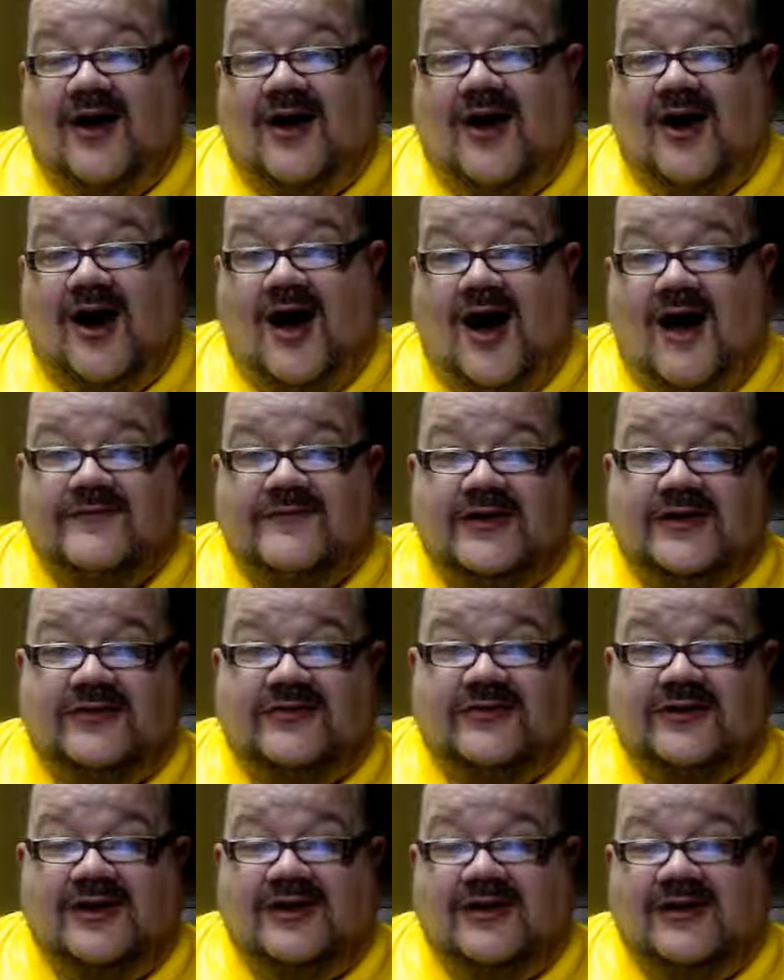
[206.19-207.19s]

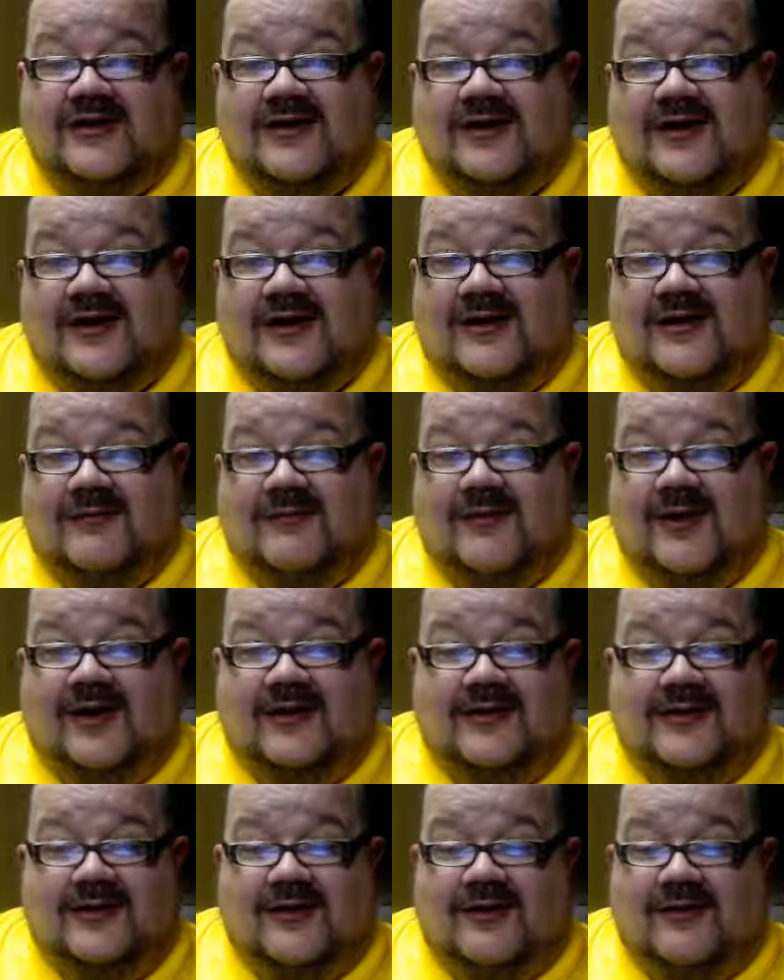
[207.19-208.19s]
obviously meant
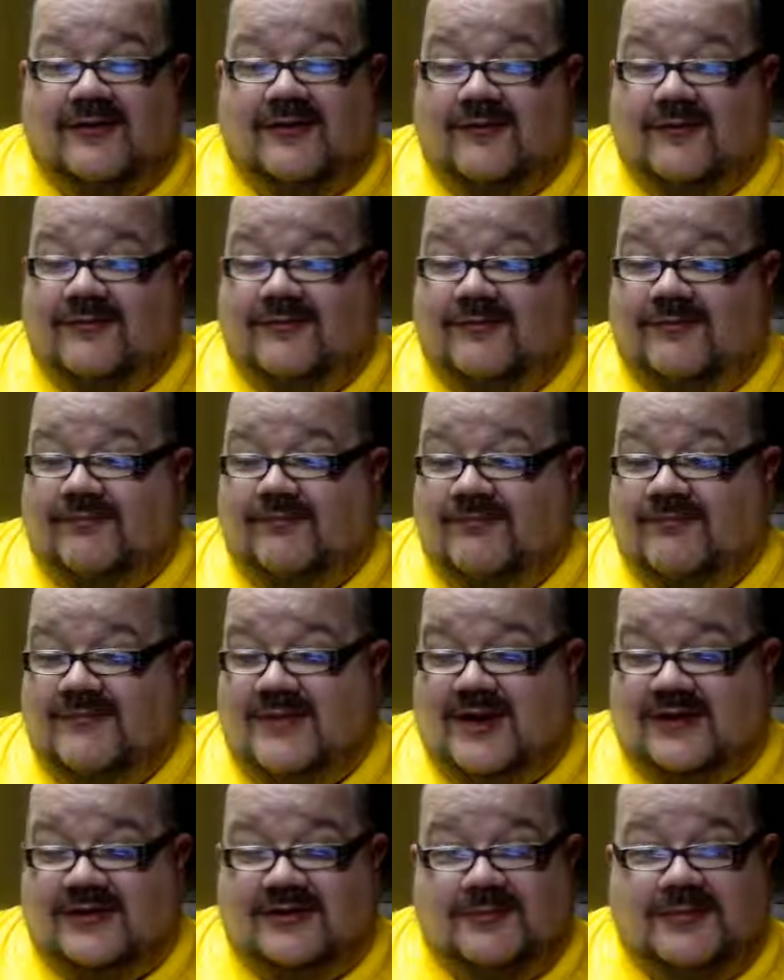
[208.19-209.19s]

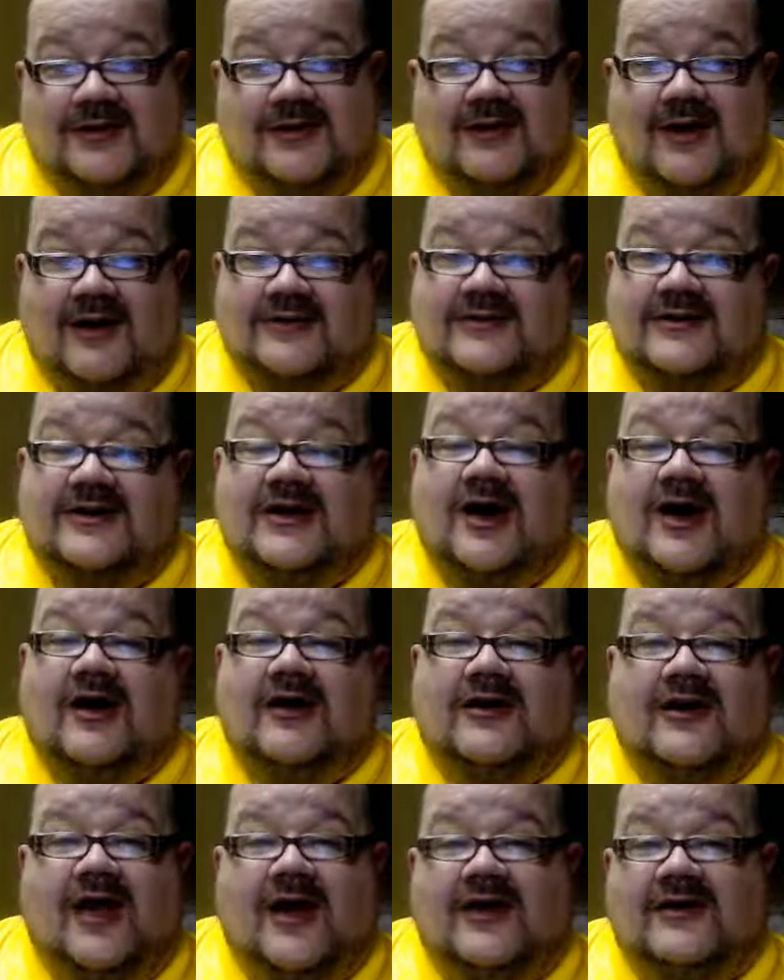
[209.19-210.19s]
to be like neon
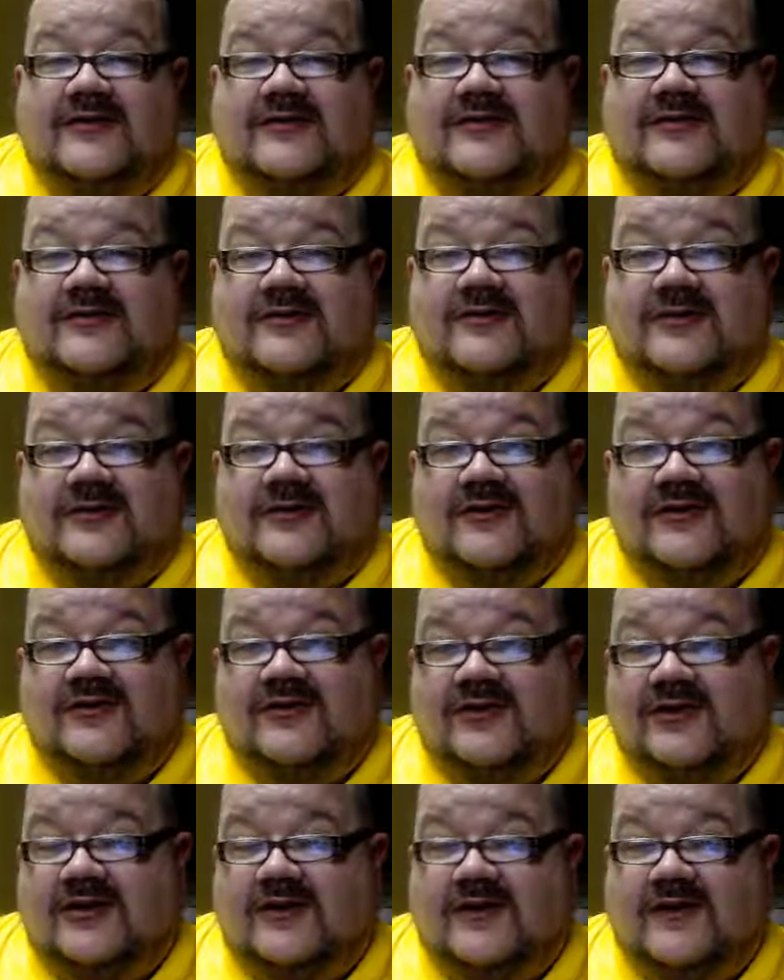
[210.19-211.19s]
lights in the
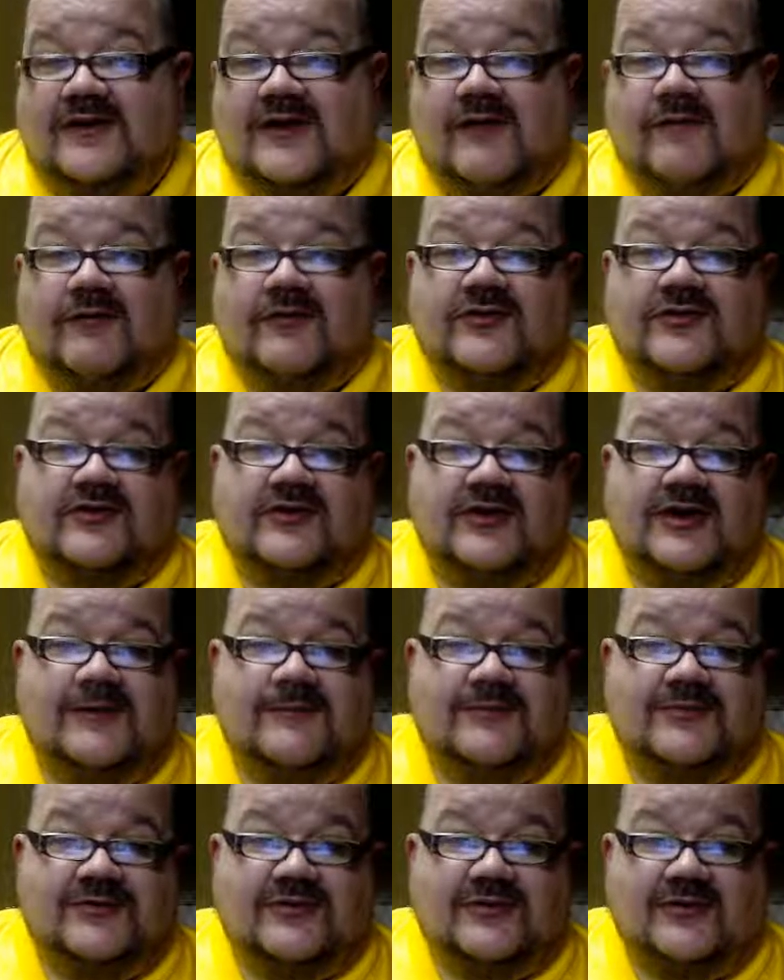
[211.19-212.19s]
city that never
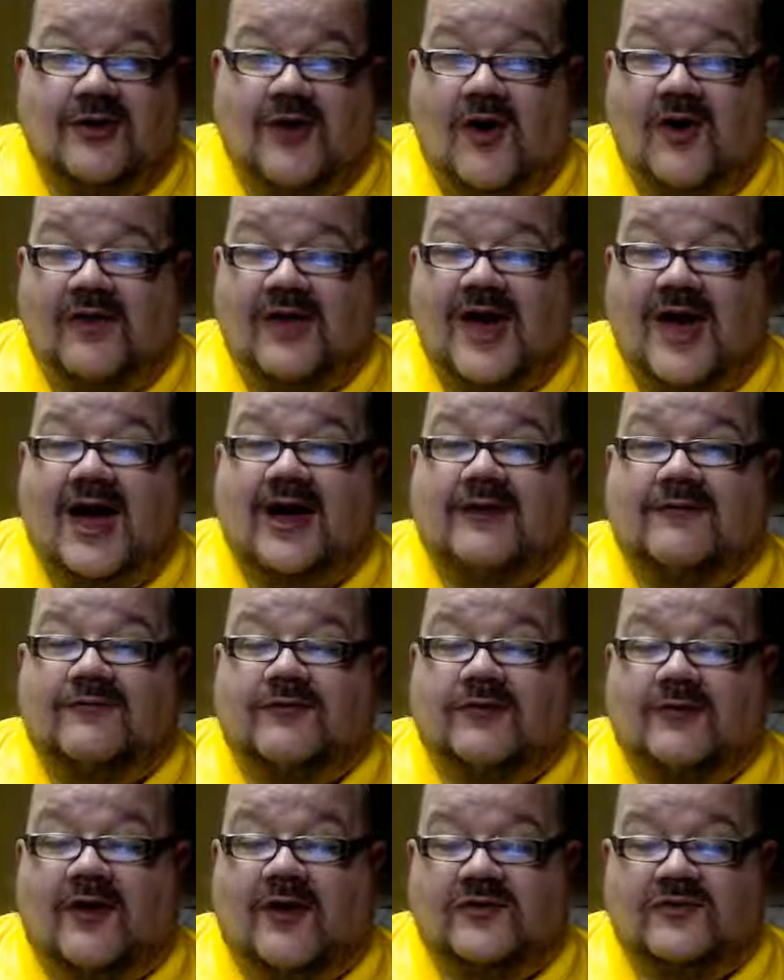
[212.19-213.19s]
sleeps and all that for
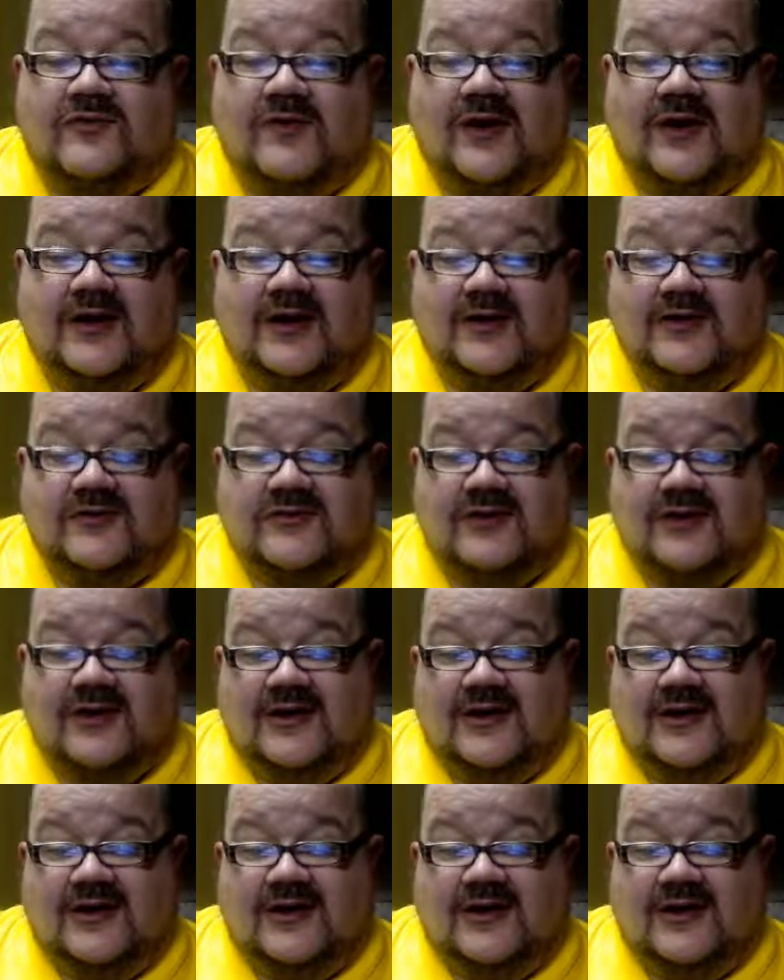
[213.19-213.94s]
Las Vegas.